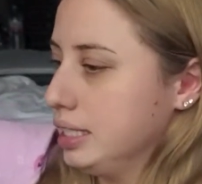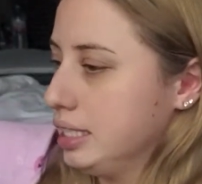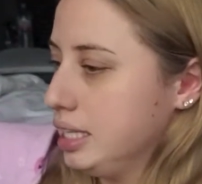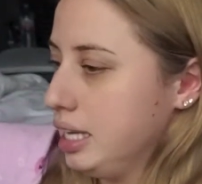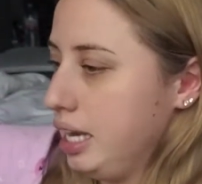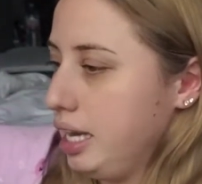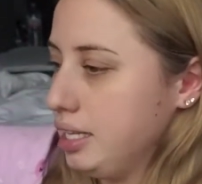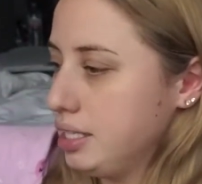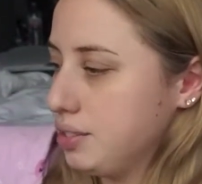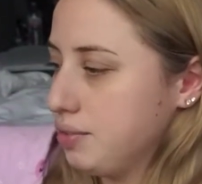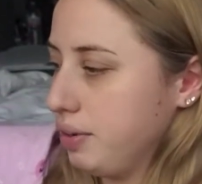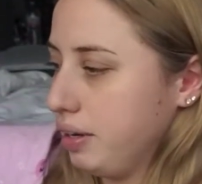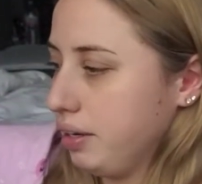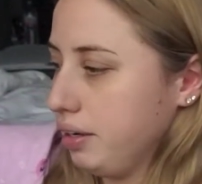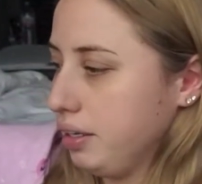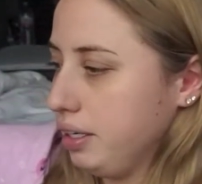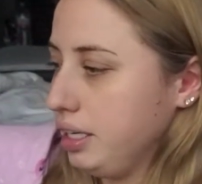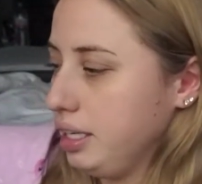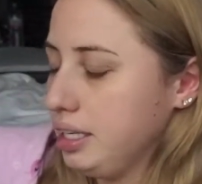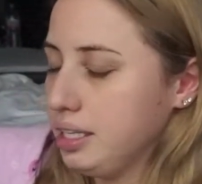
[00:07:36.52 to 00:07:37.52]
It's
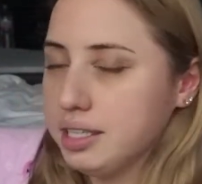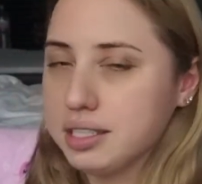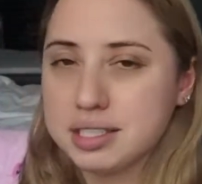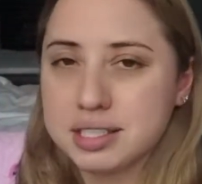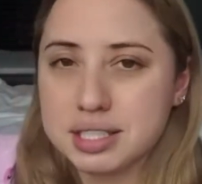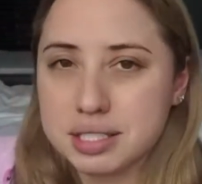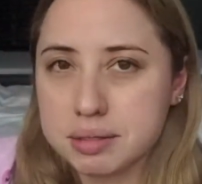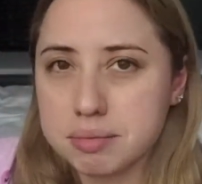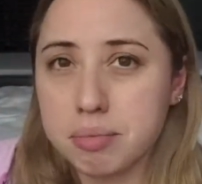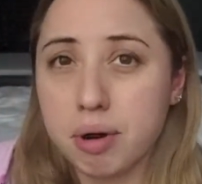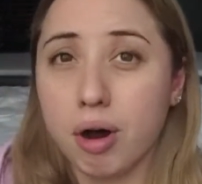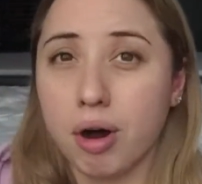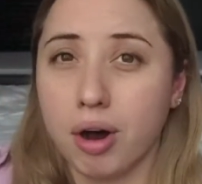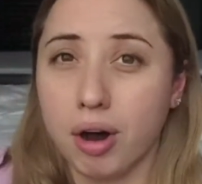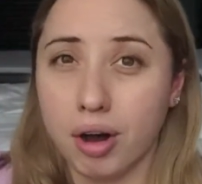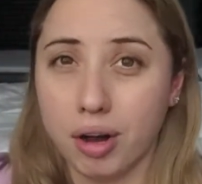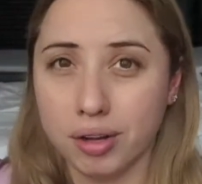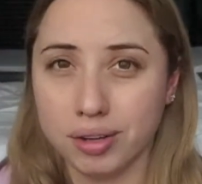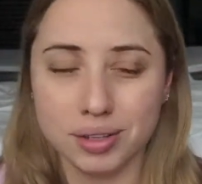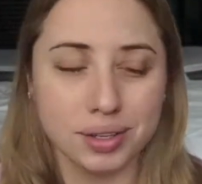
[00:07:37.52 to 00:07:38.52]
very
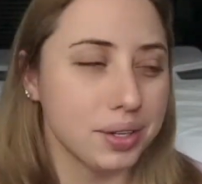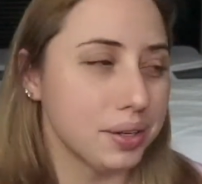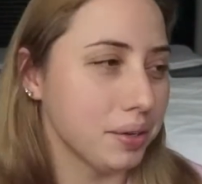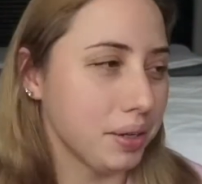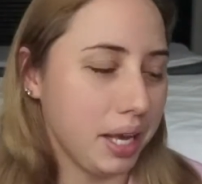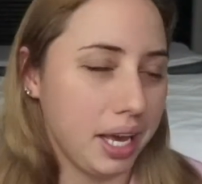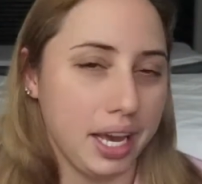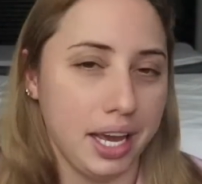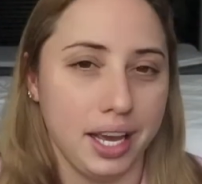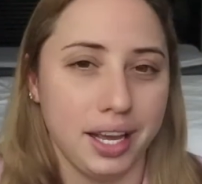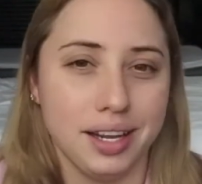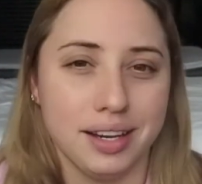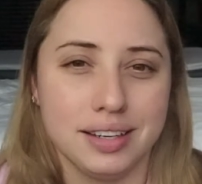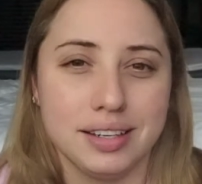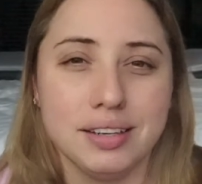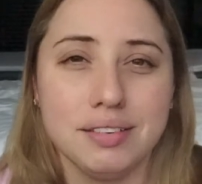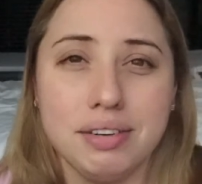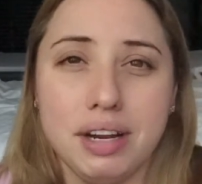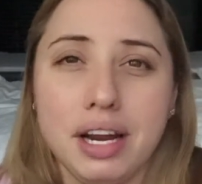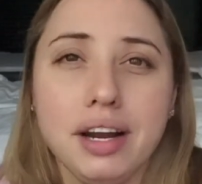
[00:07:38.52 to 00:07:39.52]
small, okay?
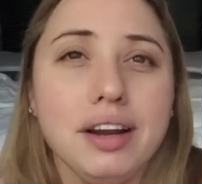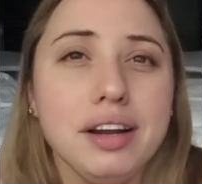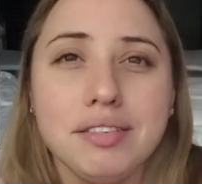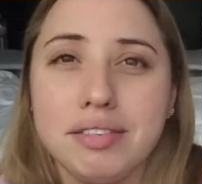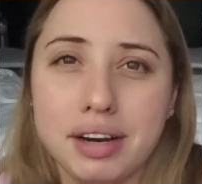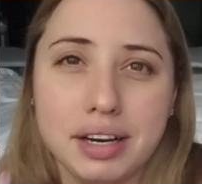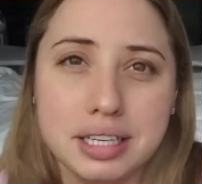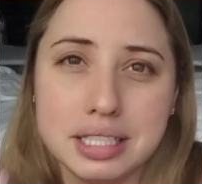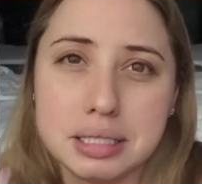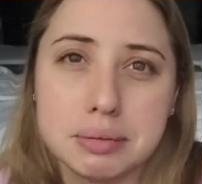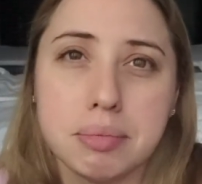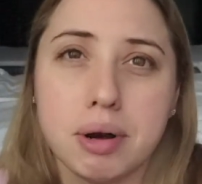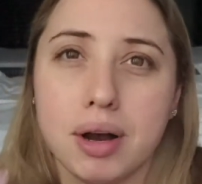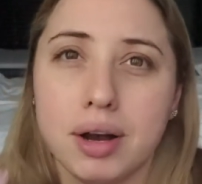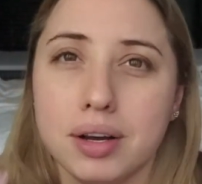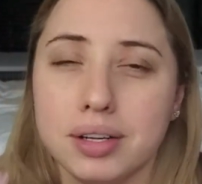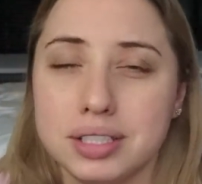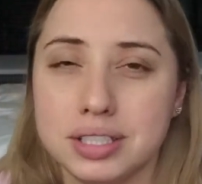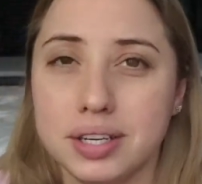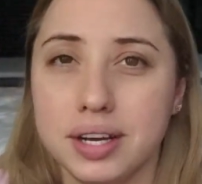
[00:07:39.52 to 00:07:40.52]
Very, very
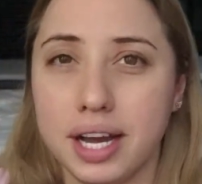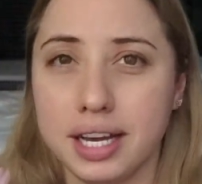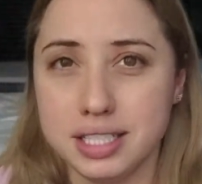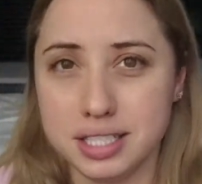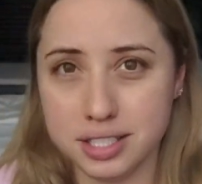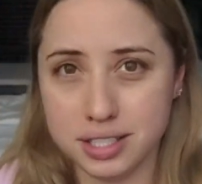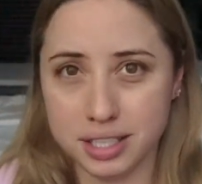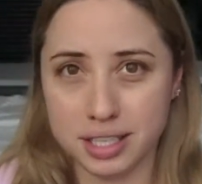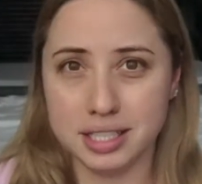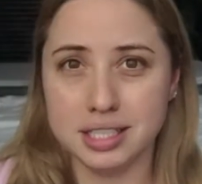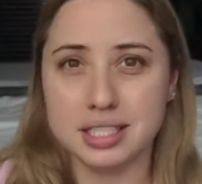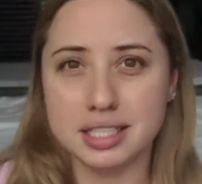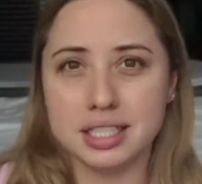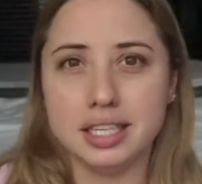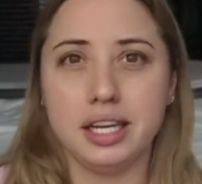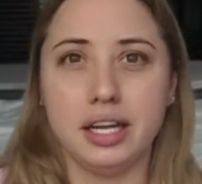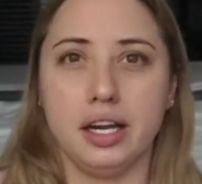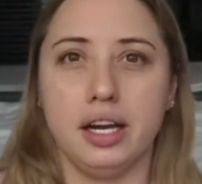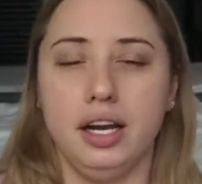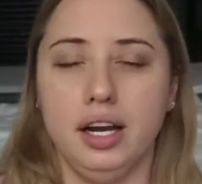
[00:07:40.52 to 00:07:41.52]
small. So as you can see
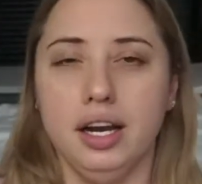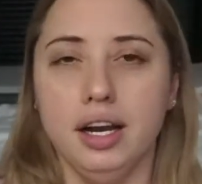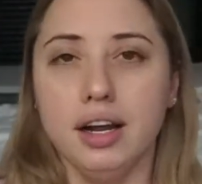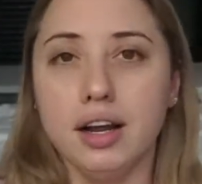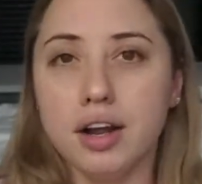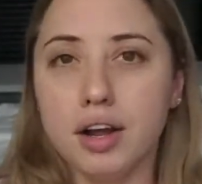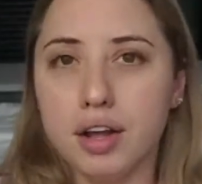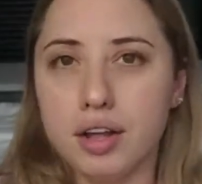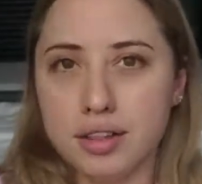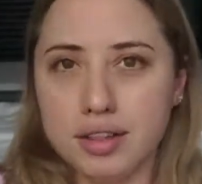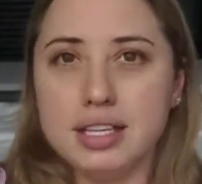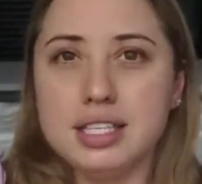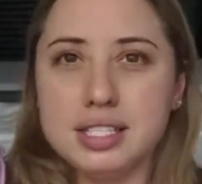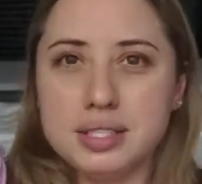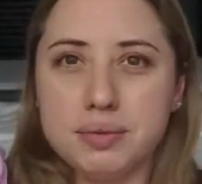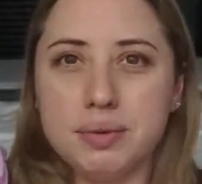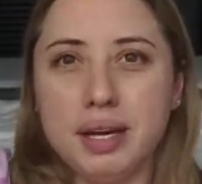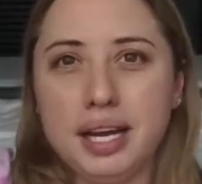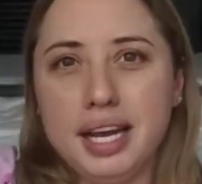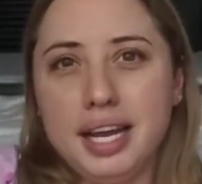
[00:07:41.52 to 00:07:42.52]
here,
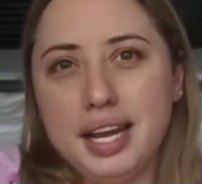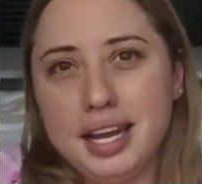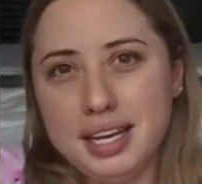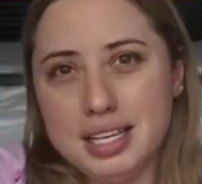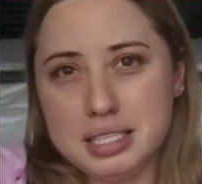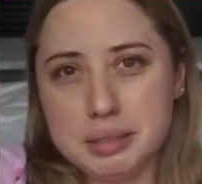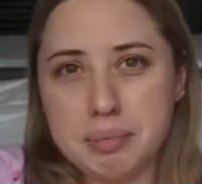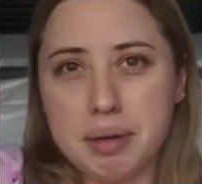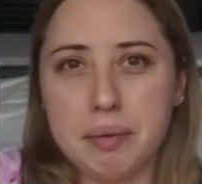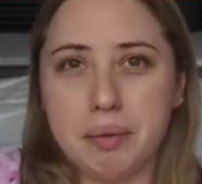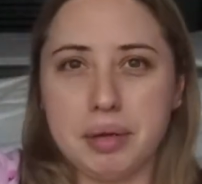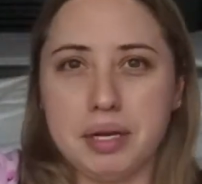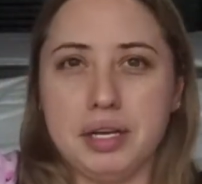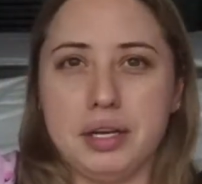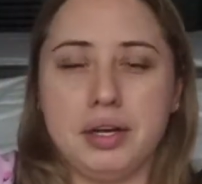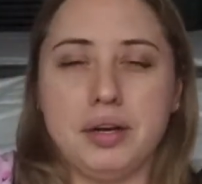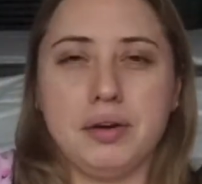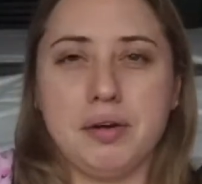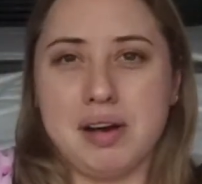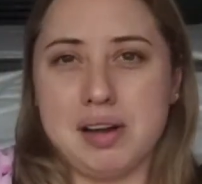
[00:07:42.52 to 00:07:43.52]
this way is my
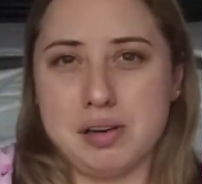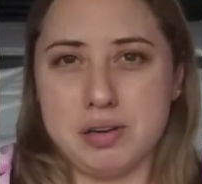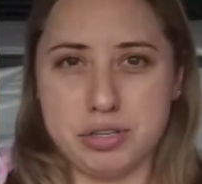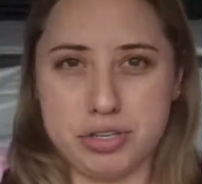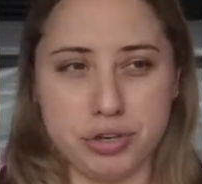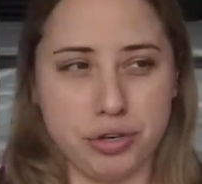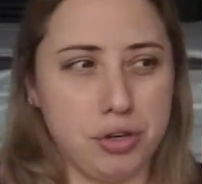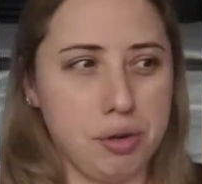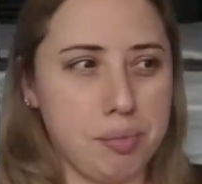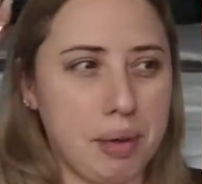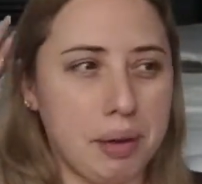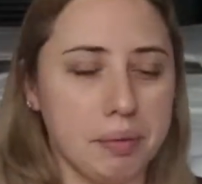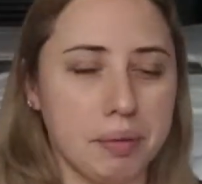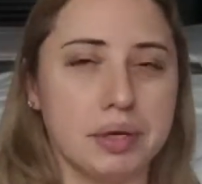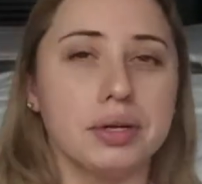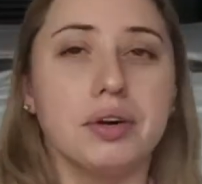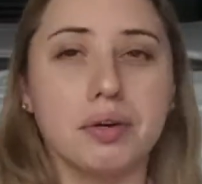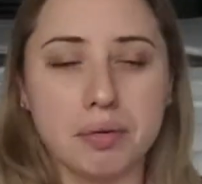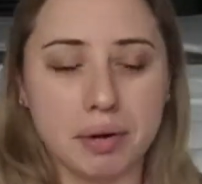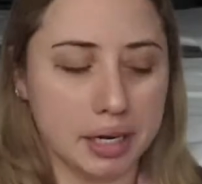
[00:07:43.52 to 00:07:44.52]
window. I'll show you my
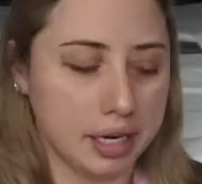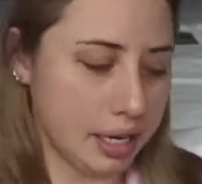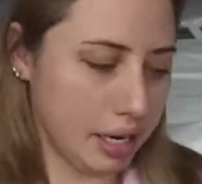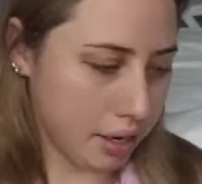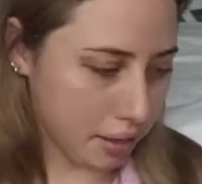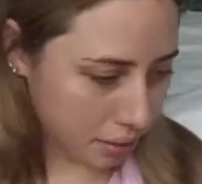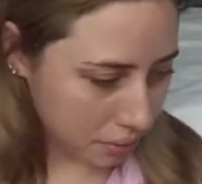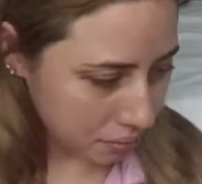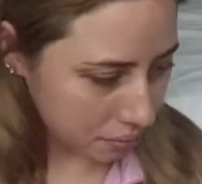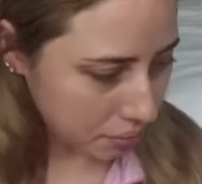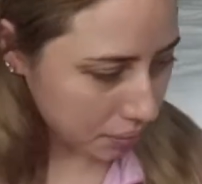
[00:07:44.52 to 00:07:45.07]
window right now.